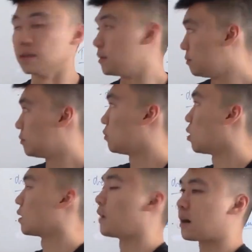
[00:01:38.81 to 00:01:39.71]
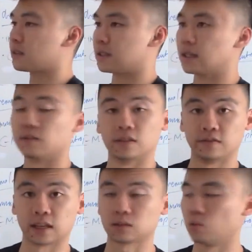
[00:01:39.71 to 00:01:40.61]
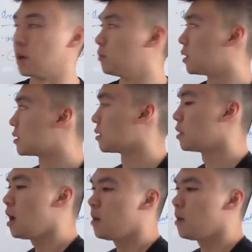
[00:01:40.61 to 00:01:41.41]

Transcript: It, well, the virus itself infects white blood cells,